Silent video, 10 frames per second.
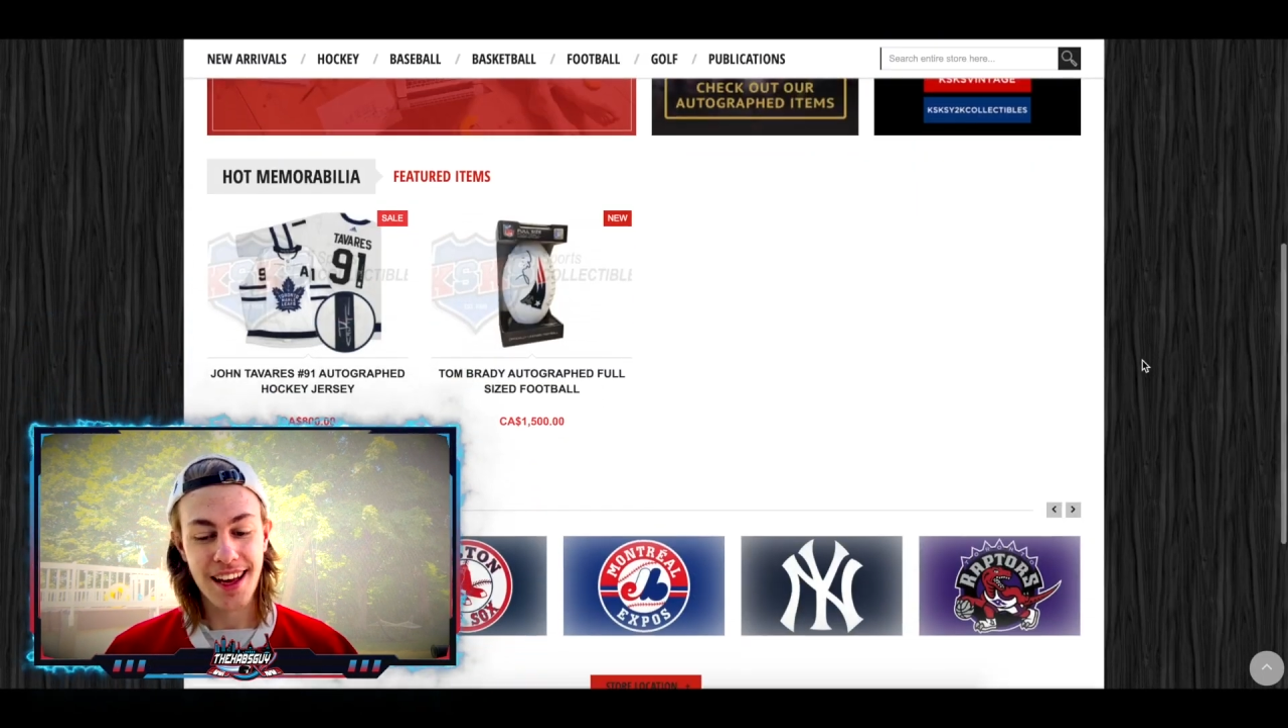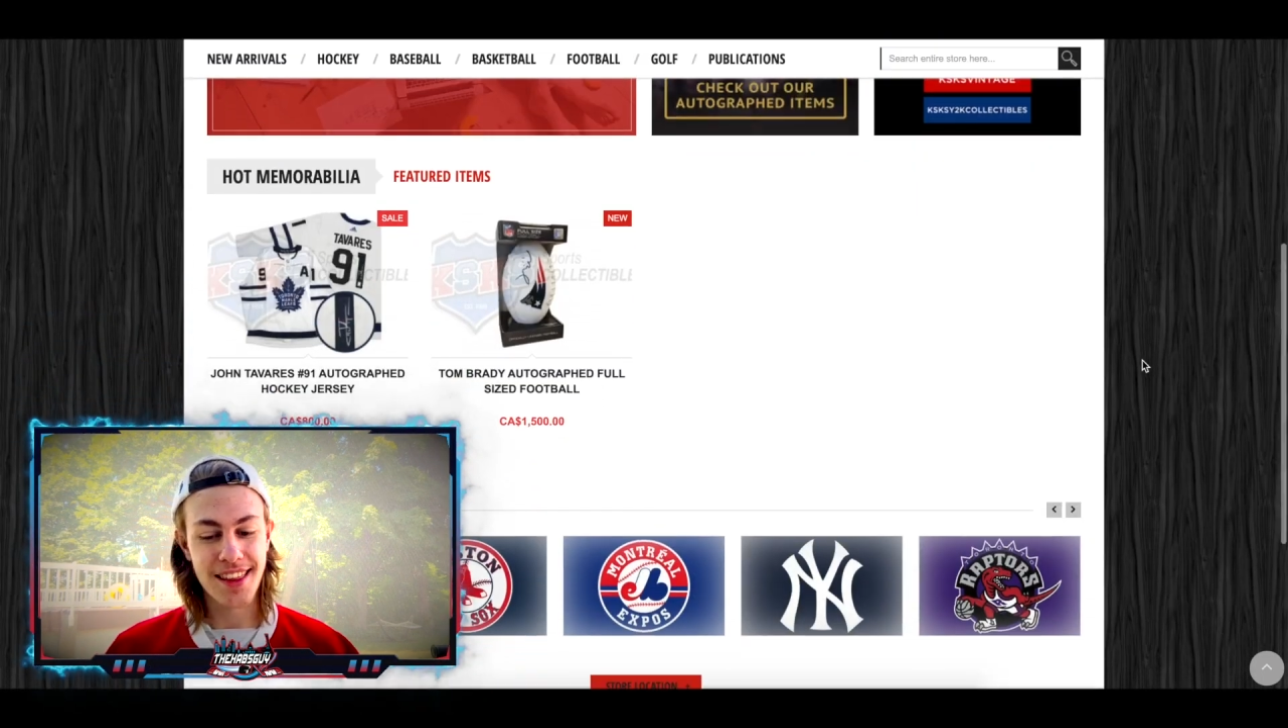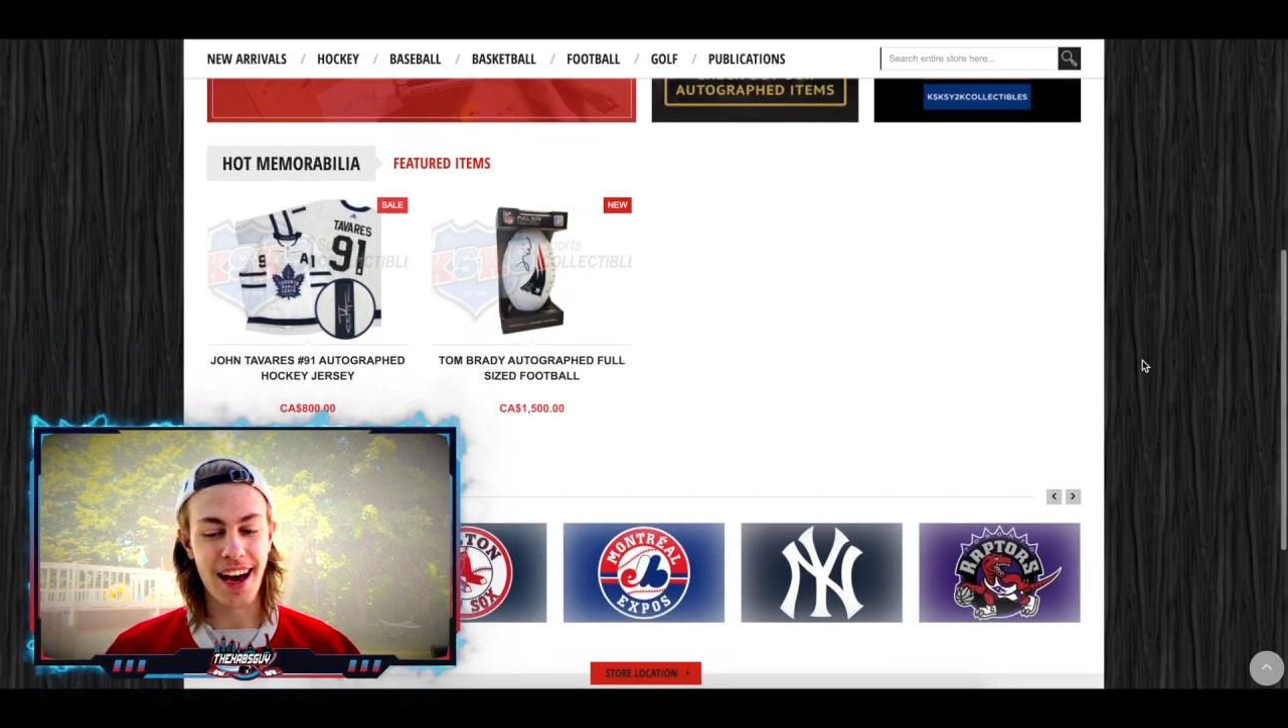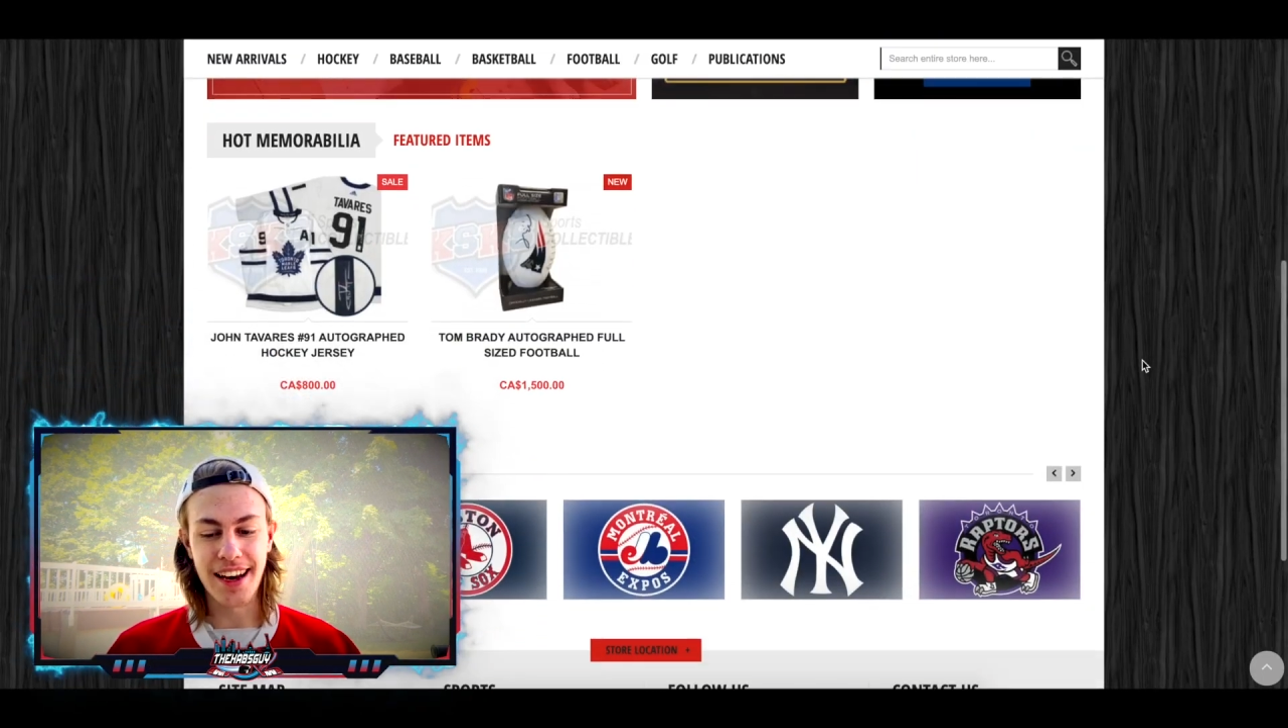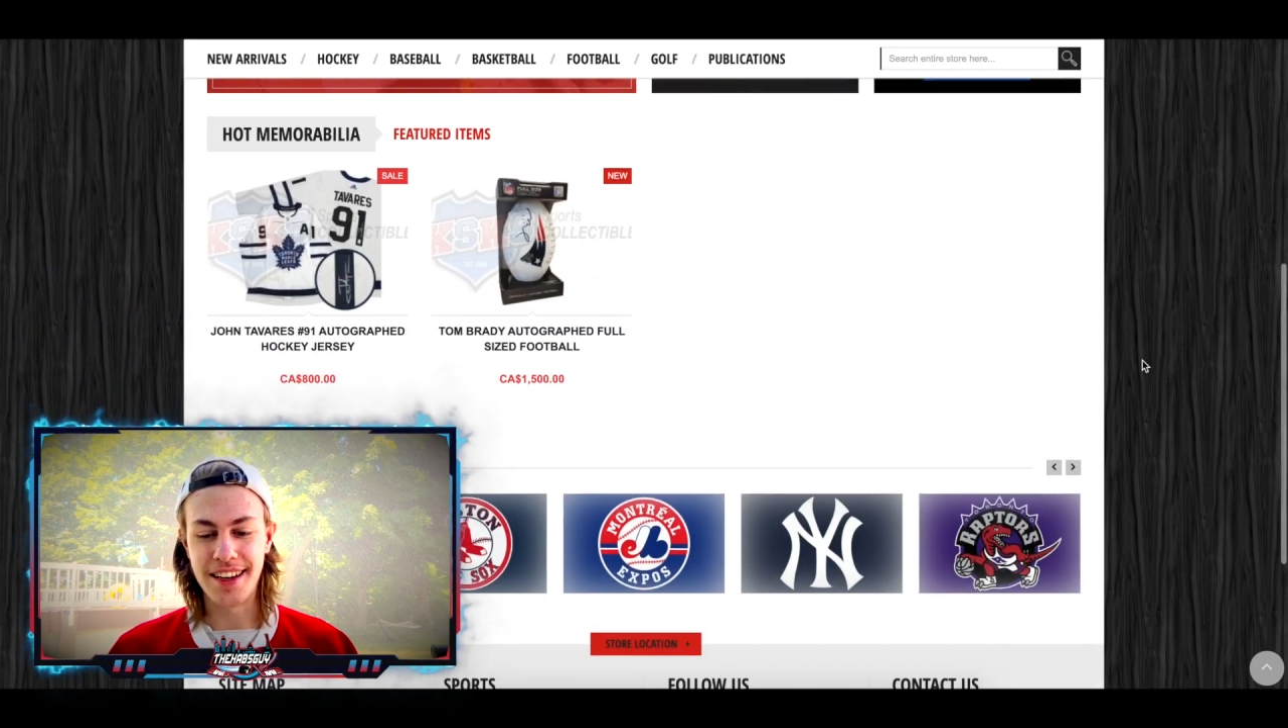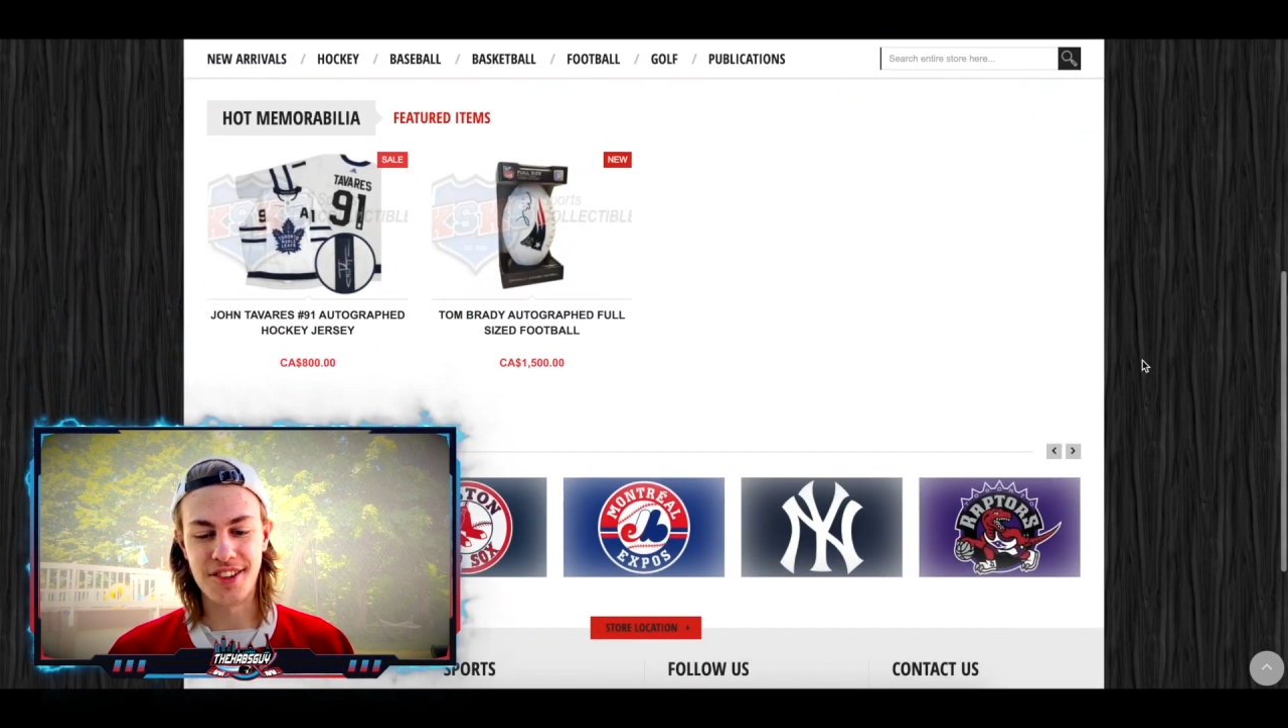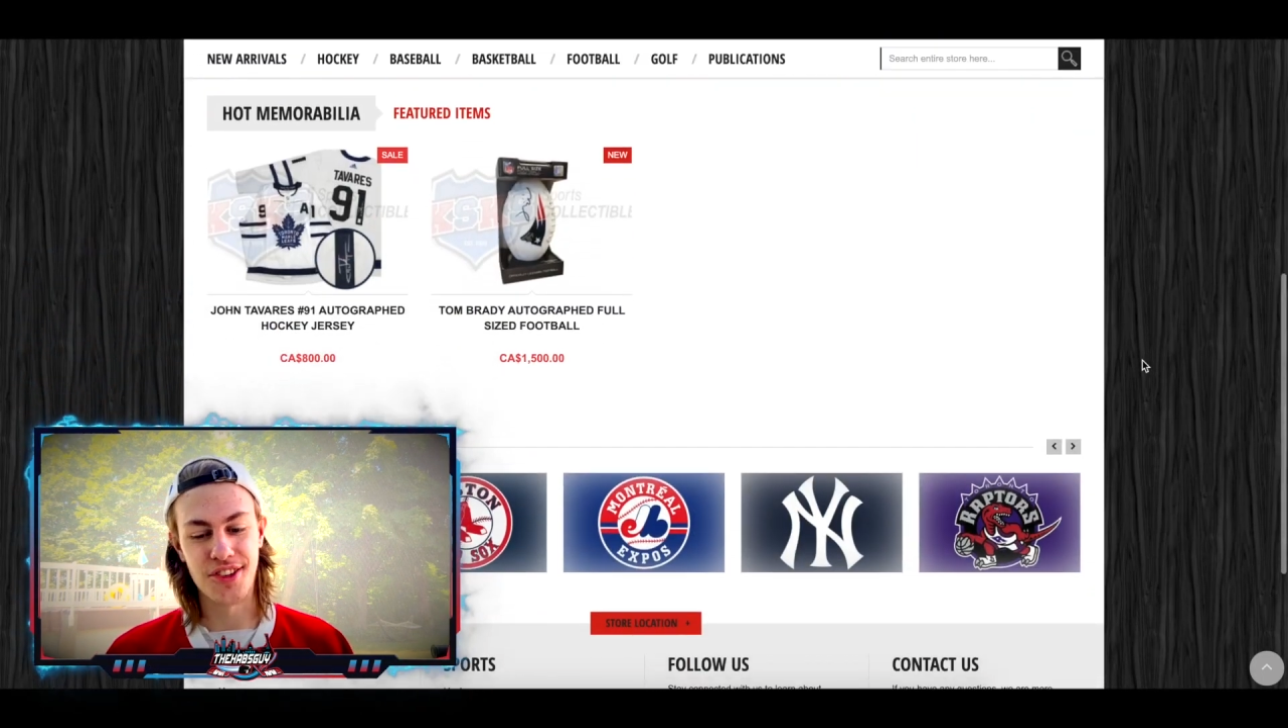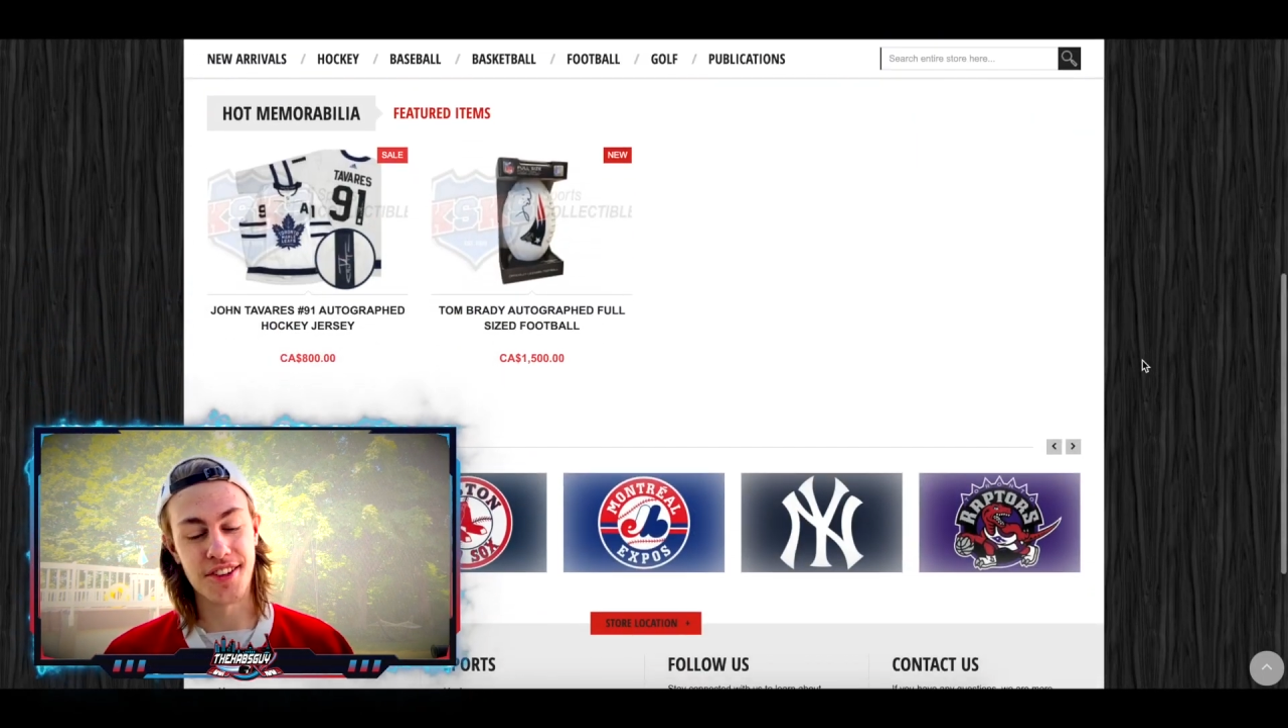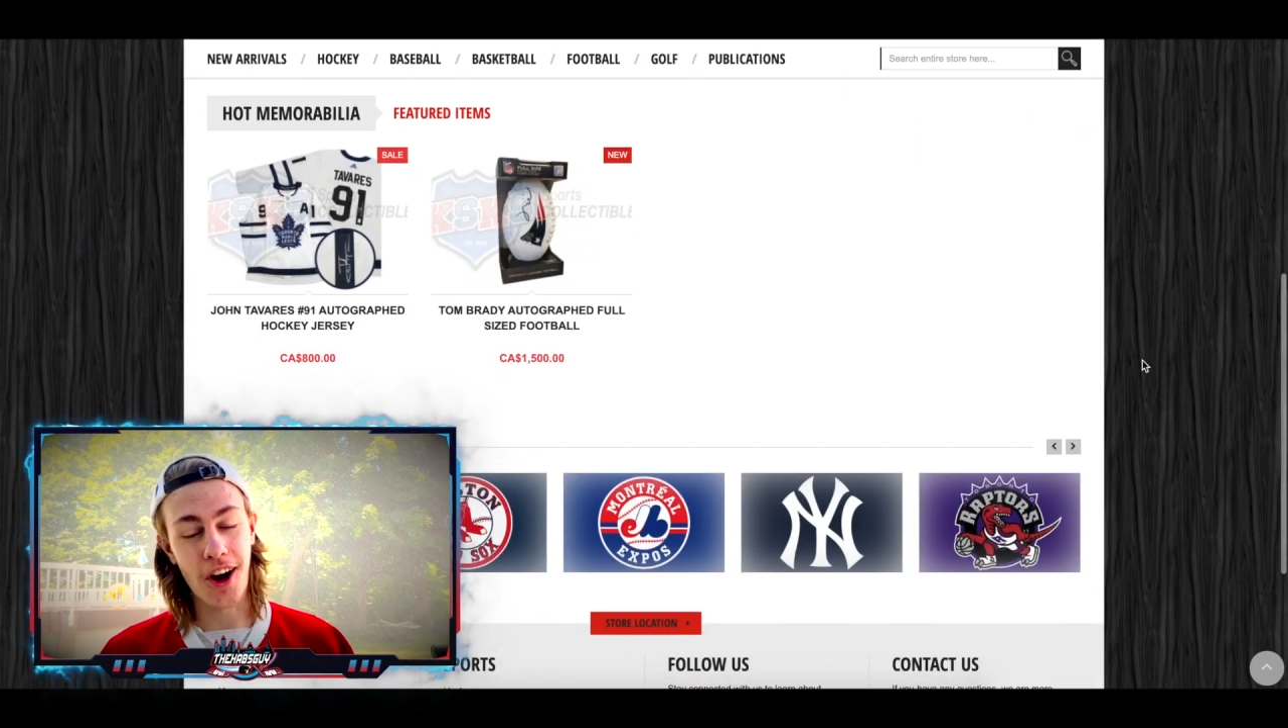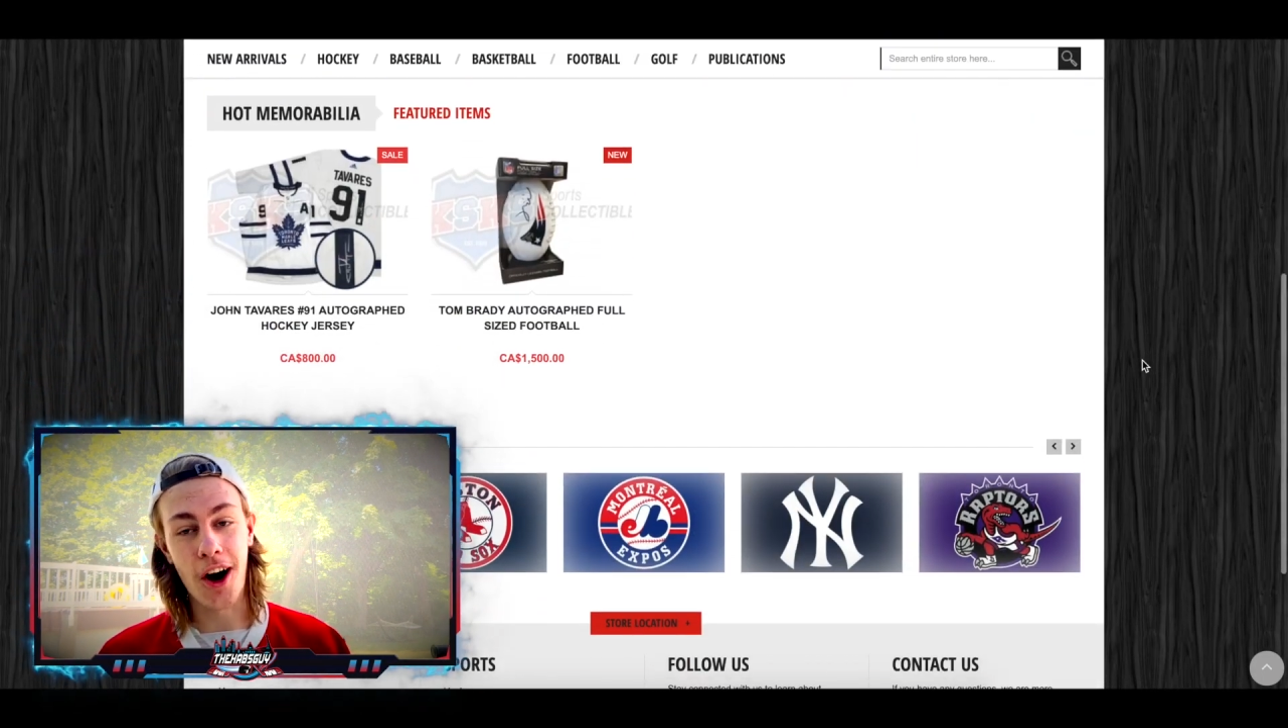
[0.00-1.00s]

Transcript: that is just